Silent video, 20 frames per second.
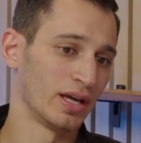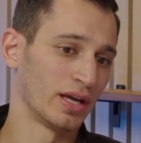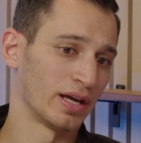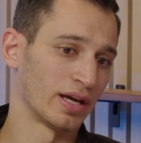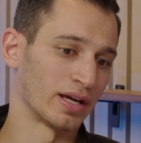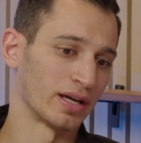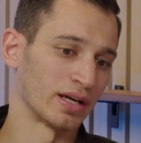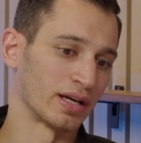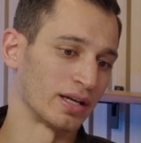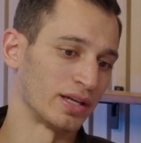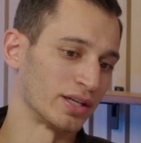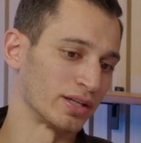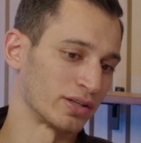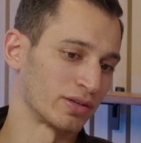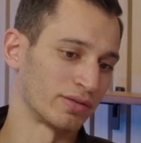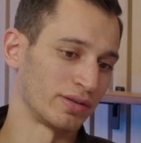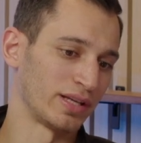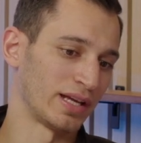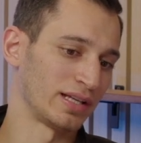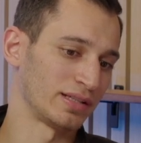it
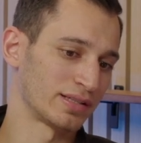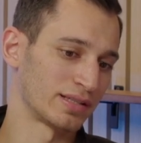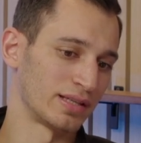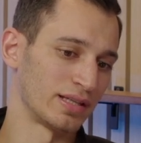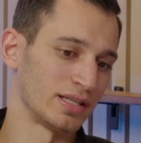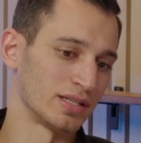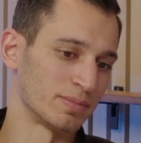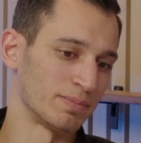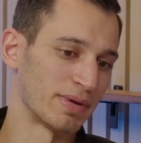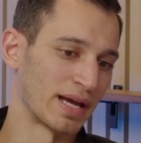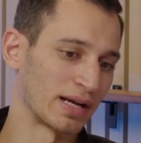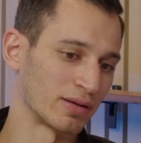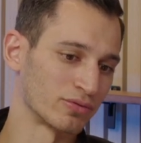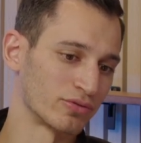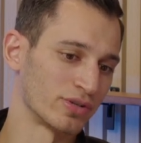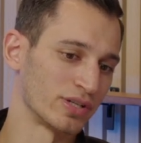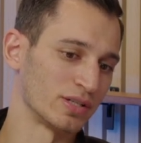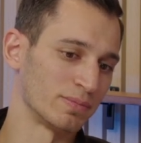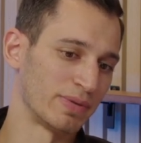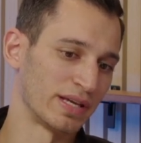creates these
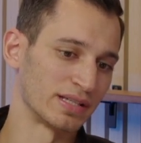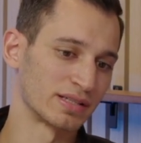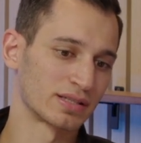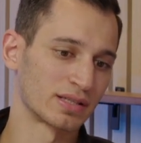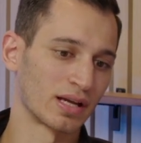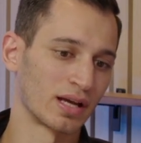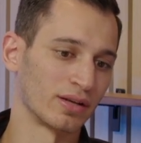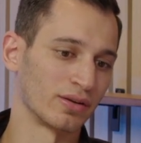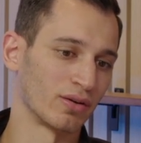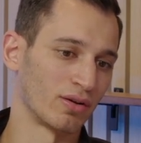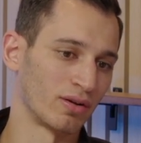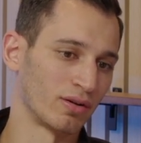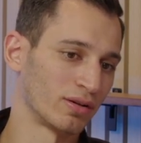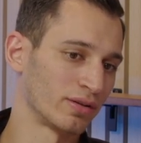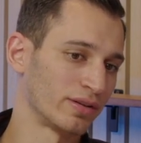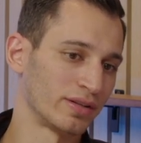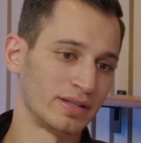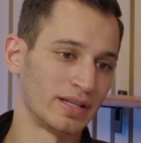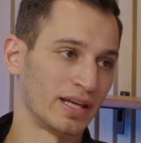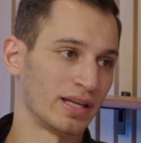boundaries based on all
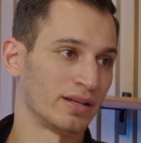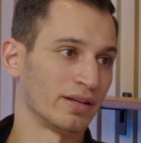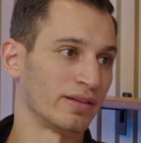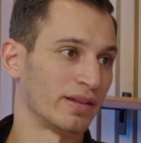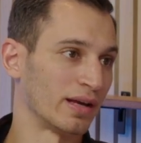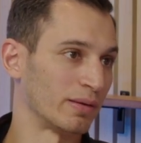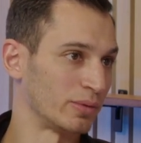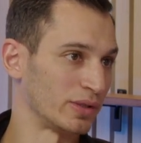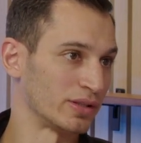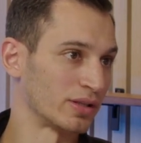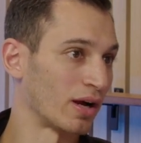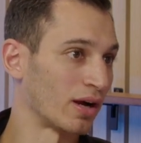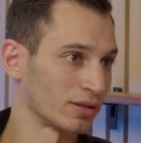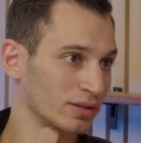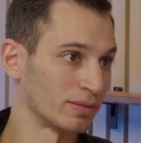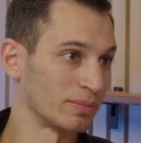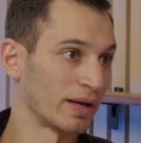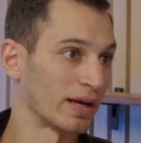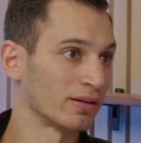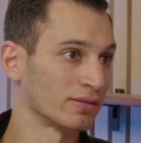the data that we talked
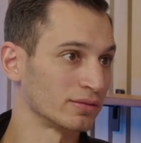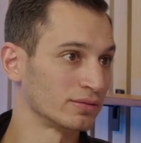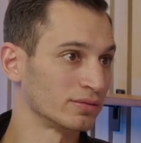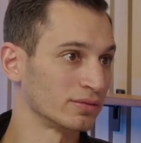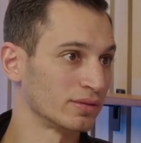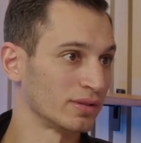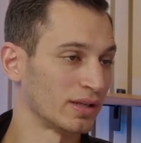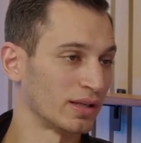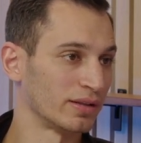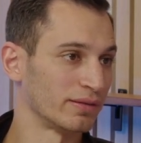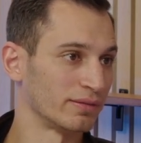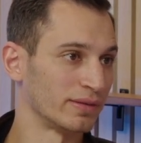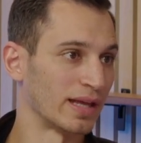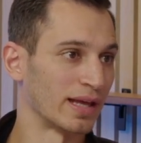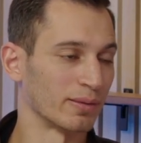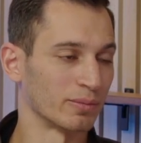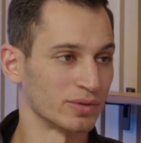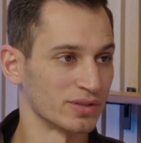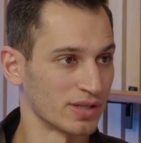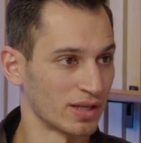about
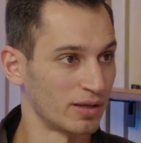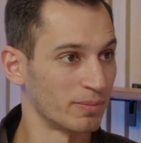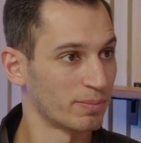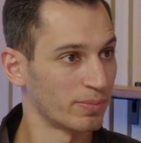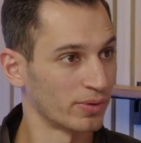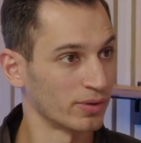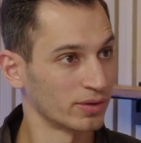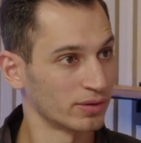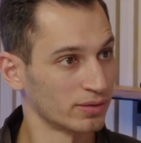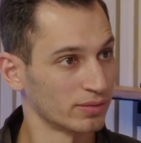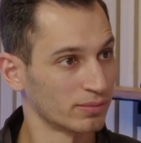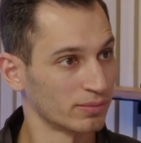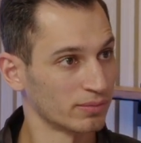that was input